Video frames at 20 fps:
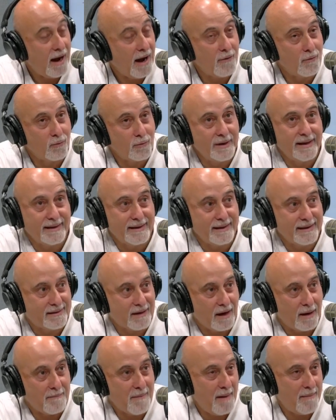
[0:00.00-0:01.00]
really
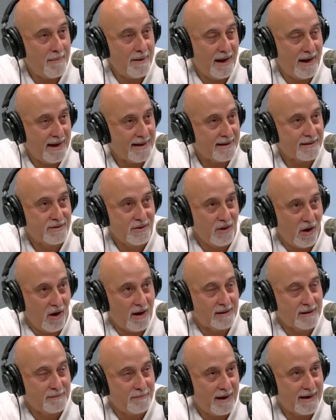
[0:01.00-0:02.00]
thought, maybe I had
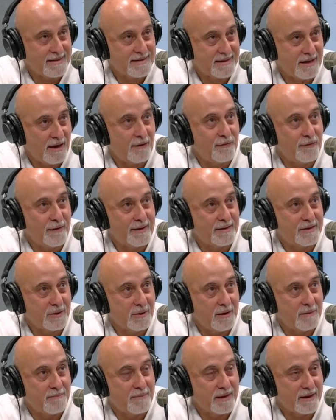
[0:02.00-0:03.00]
talked myself
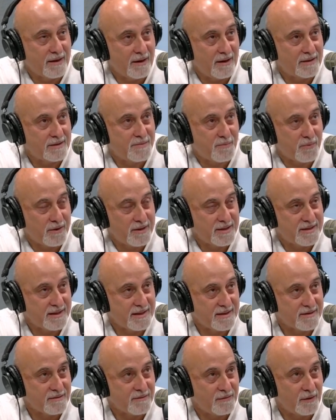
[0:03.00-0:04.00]
into it because
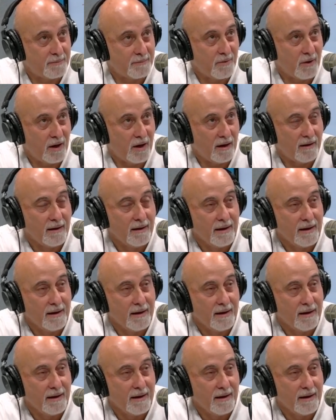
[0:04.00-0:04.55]
preseason football,